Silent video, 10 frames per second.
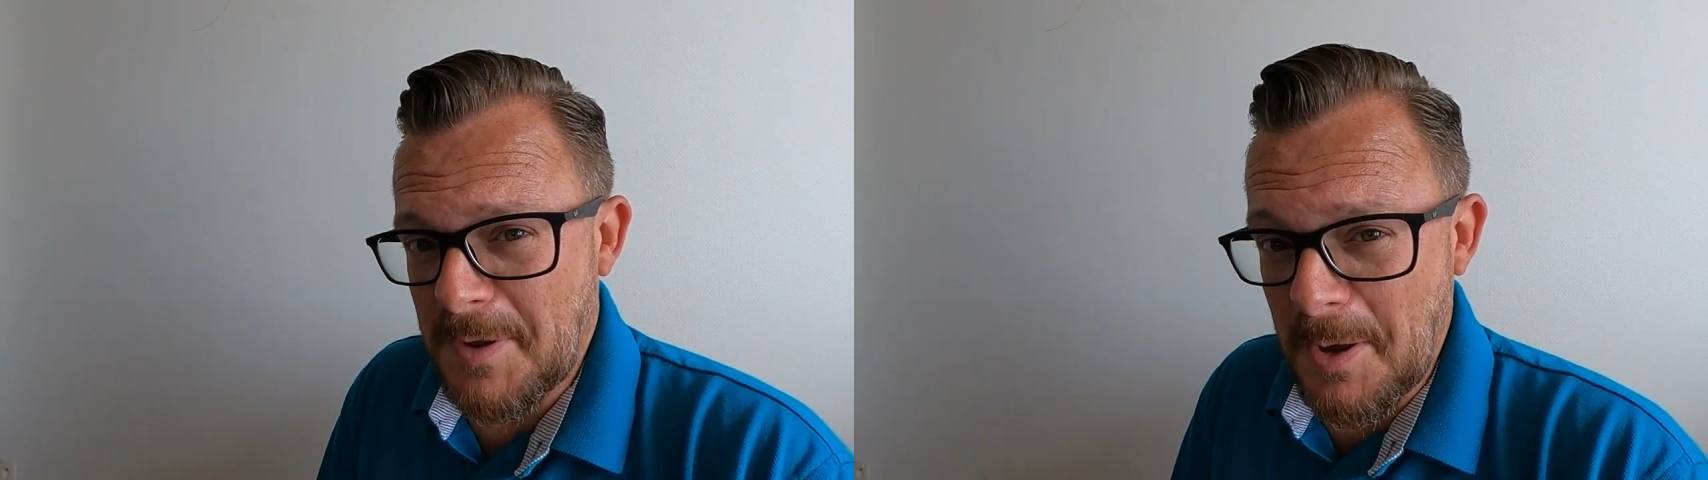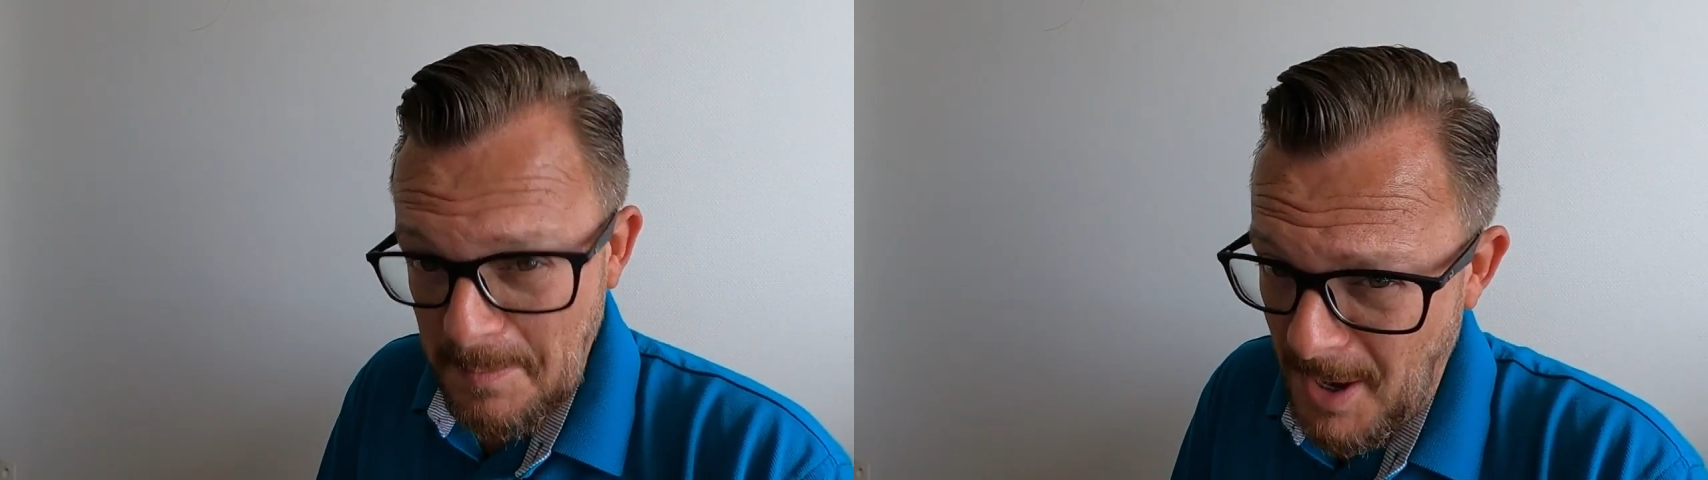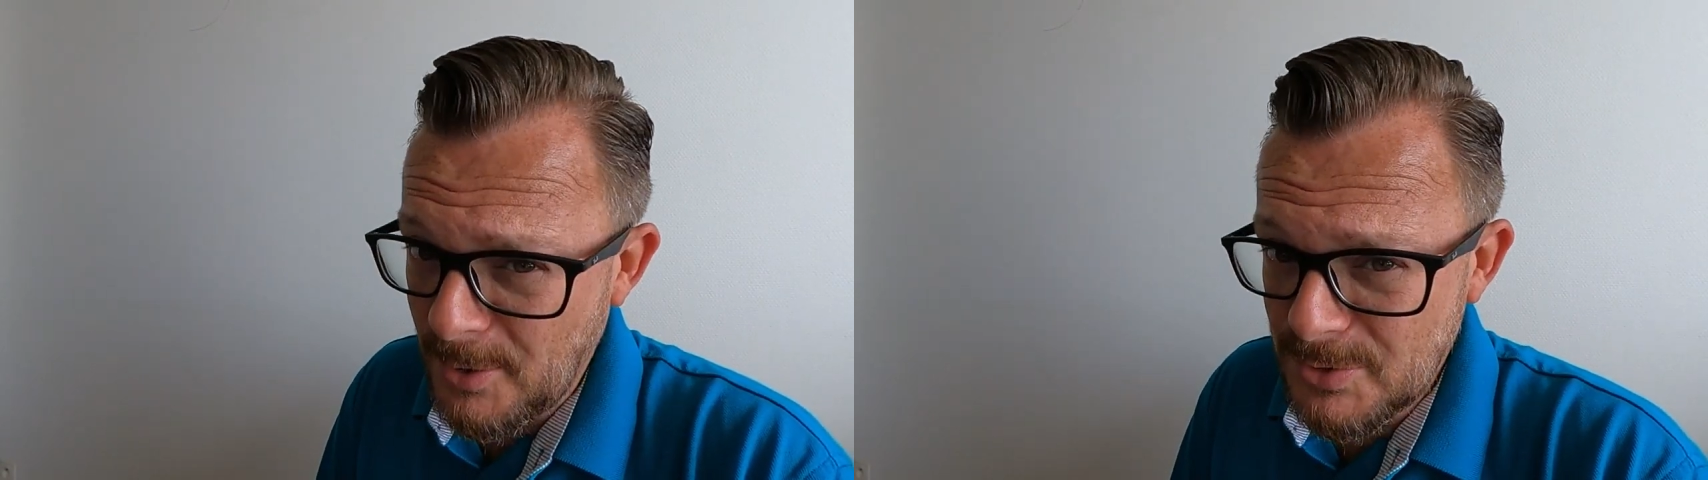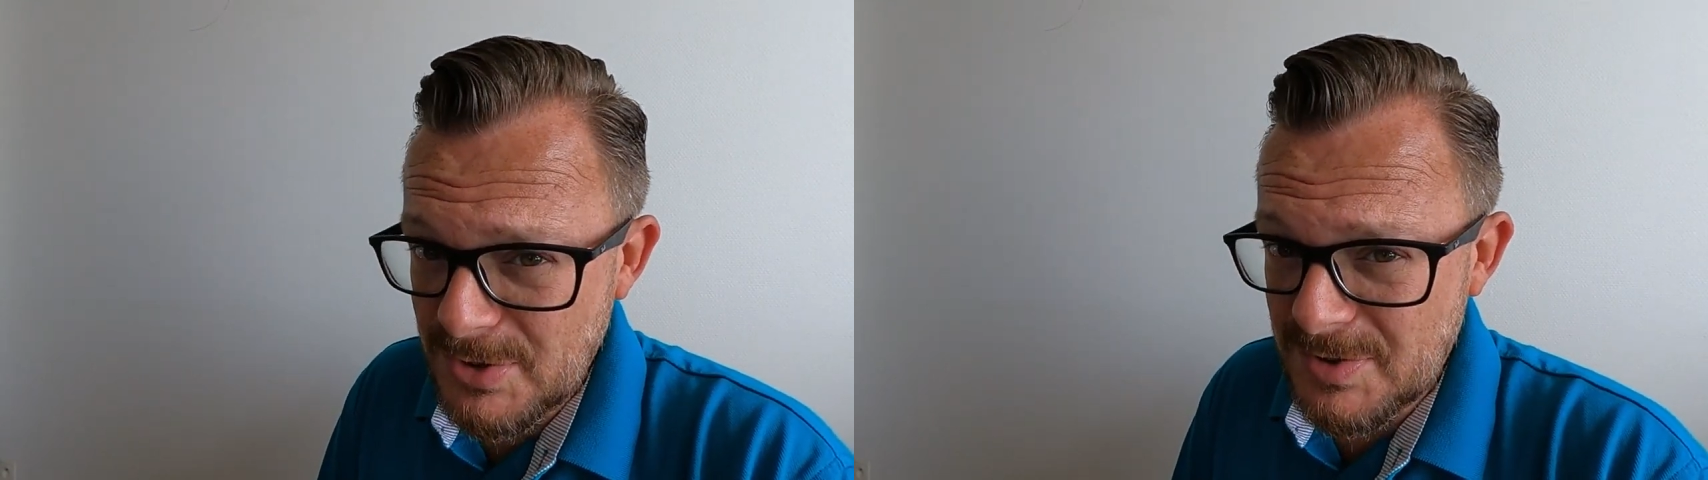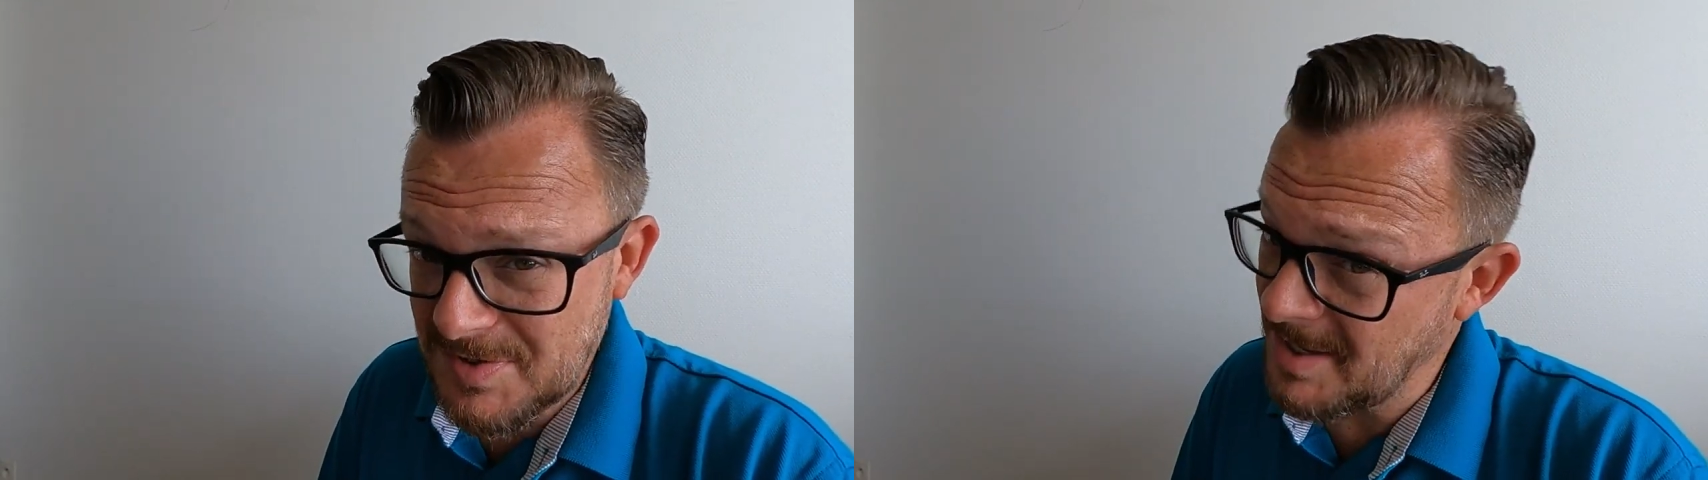A
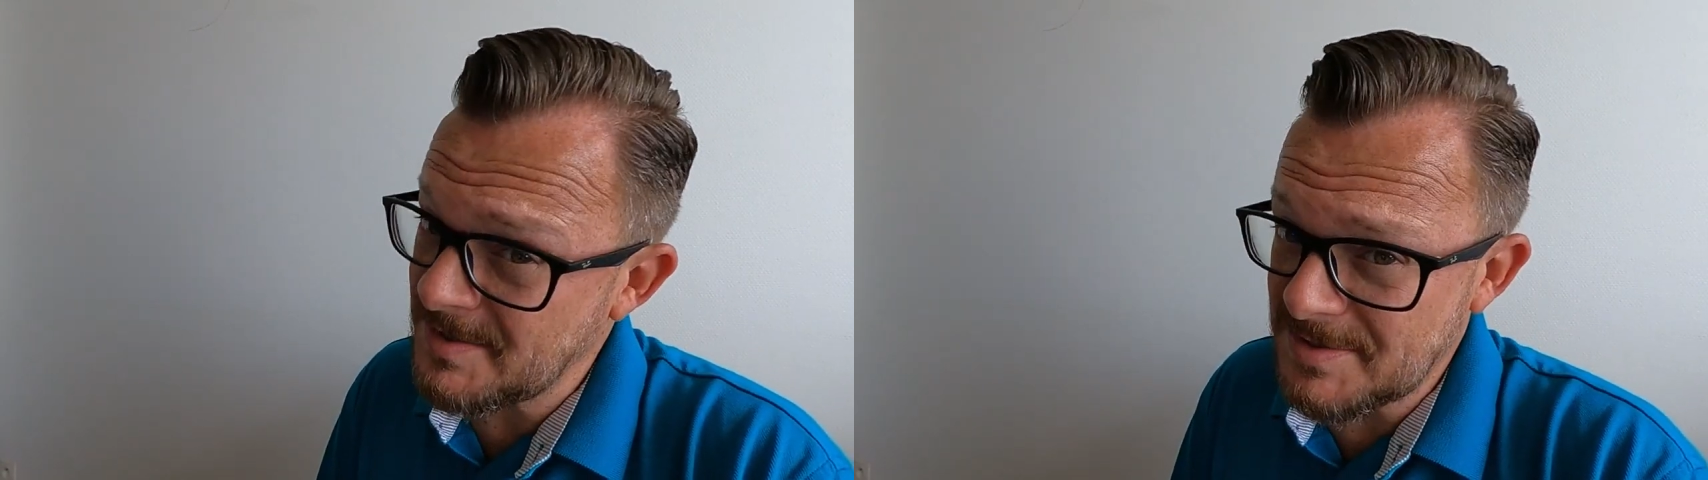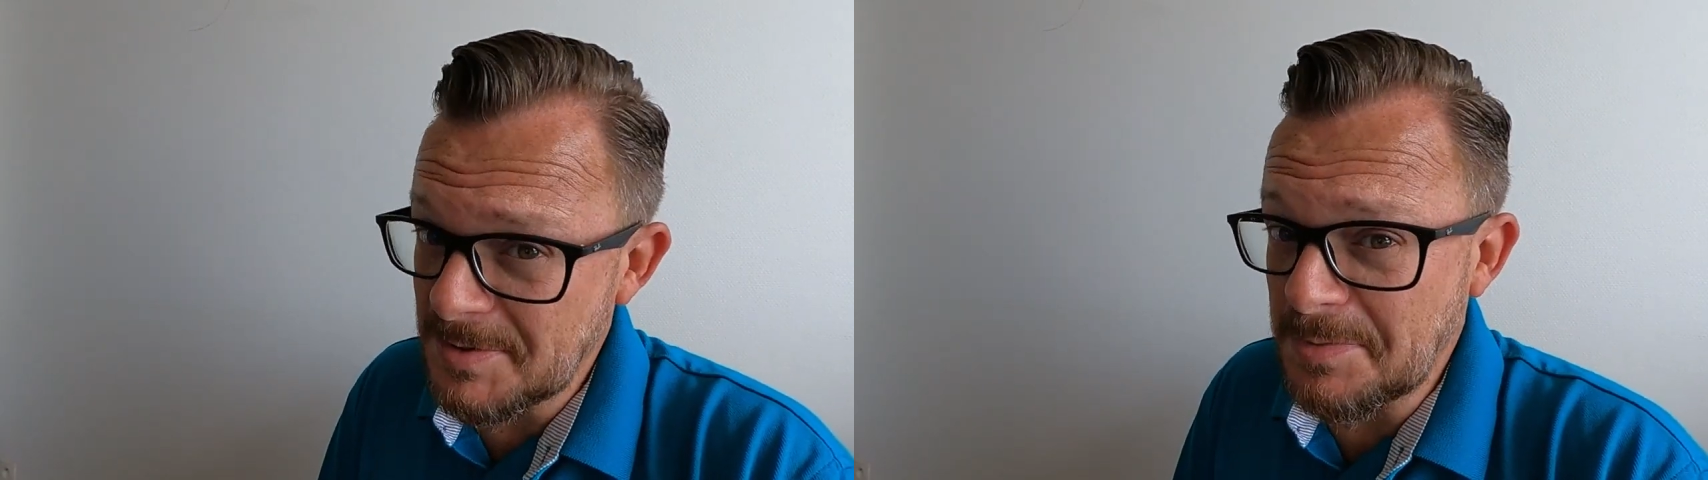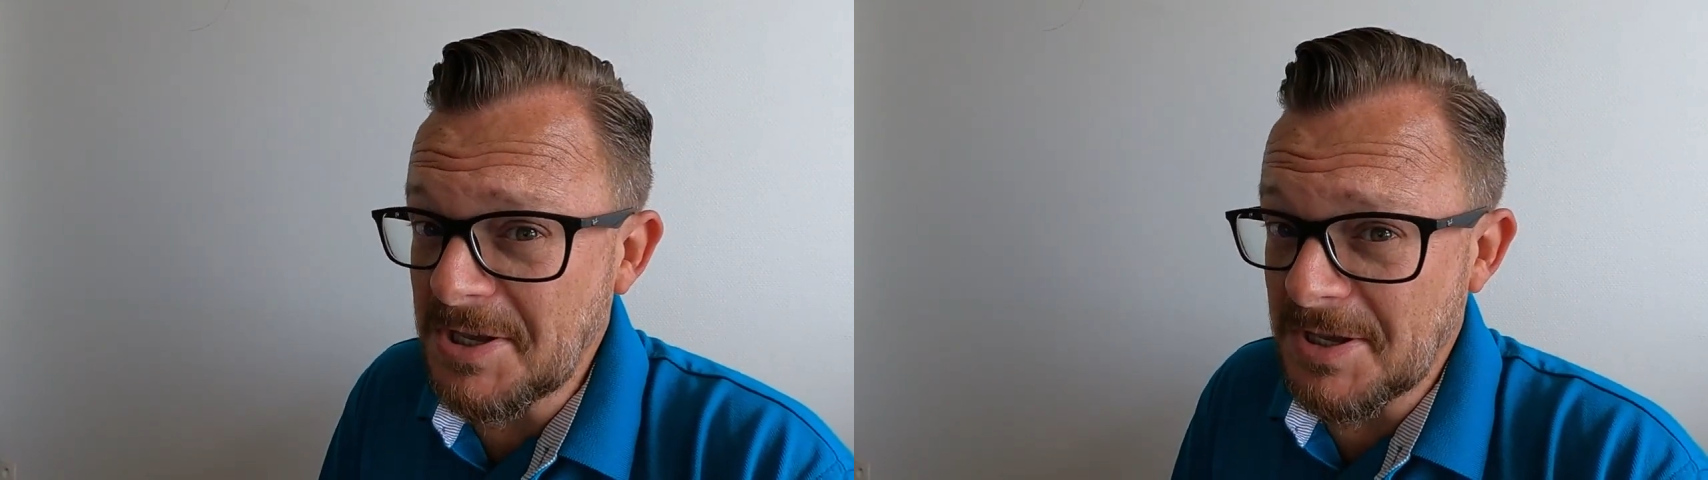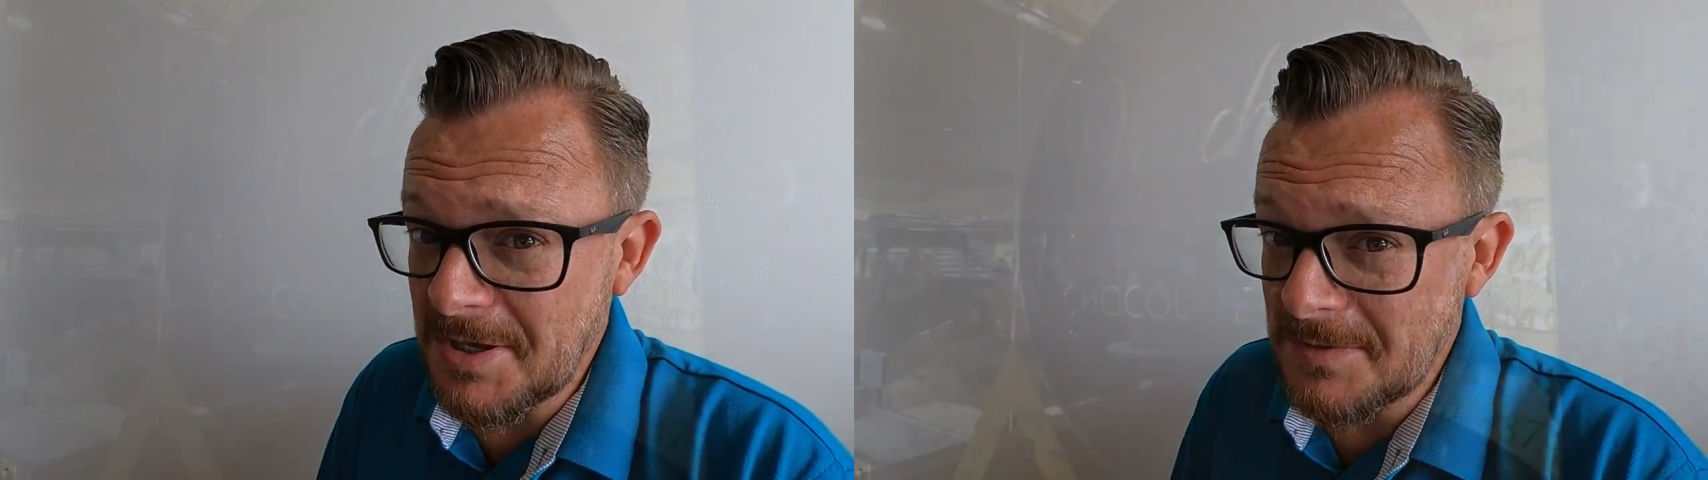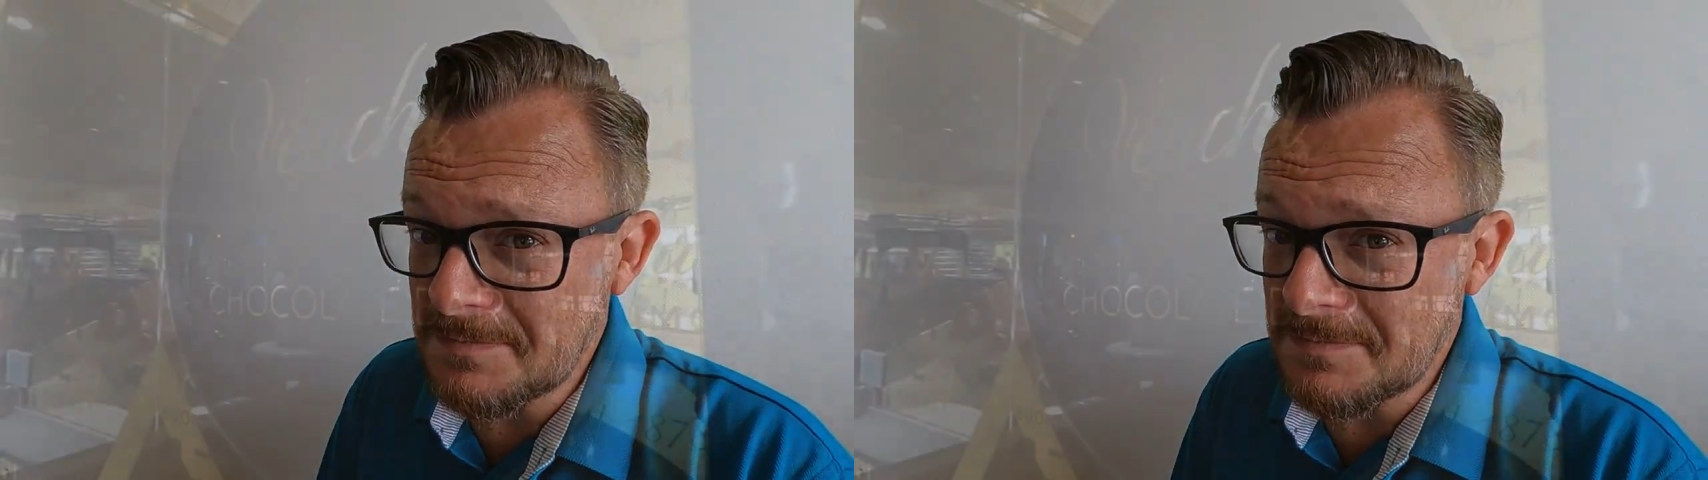mouse tends to be.